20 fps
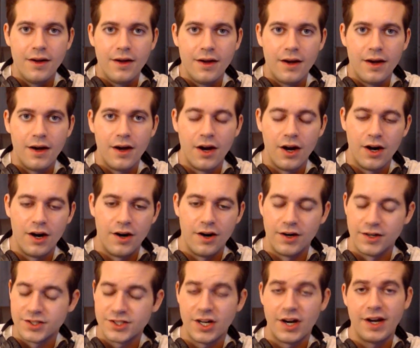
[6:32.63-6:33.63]

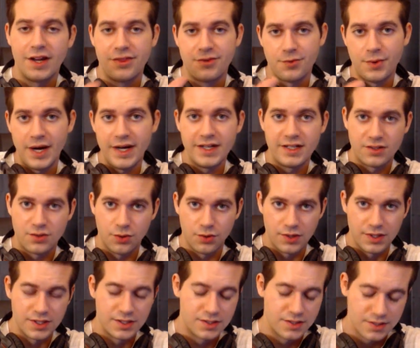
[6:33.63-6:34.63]
or sorry, threaded
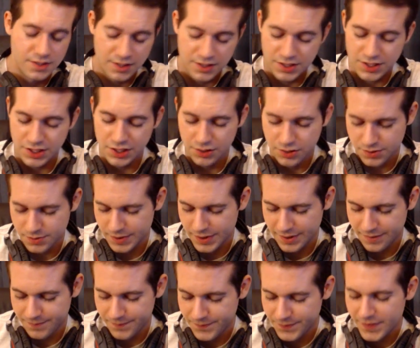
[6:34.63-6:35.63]
cords. Excuse me.
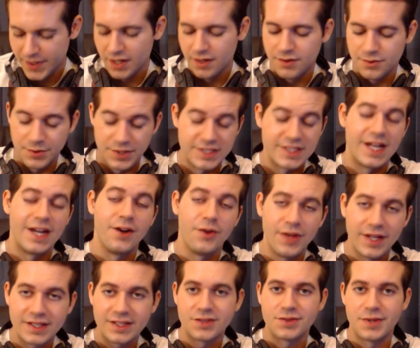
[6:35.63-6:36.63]
The reason I don't
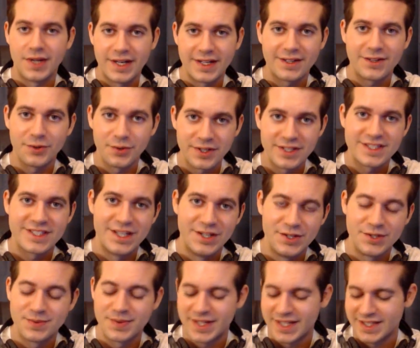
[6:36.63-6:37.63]
like the threaded cords though
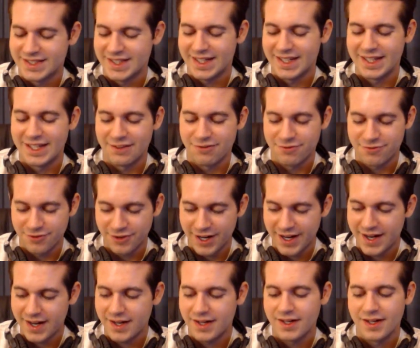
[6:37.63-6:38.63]
is because they can get
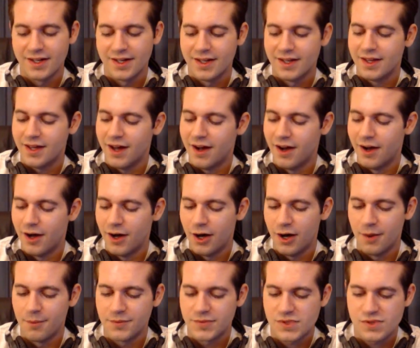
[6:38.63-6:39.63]
frayed.
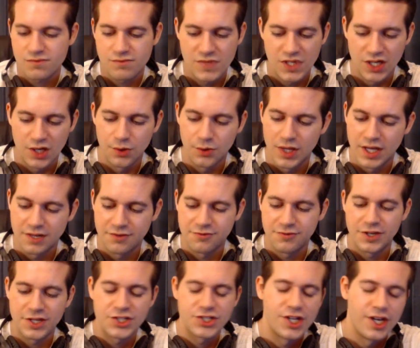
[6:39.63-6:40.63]
You know, a lot of
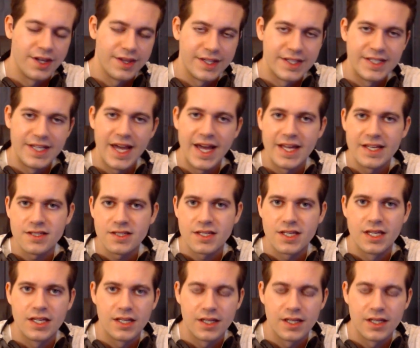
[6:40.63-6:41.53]
friction on the desk, and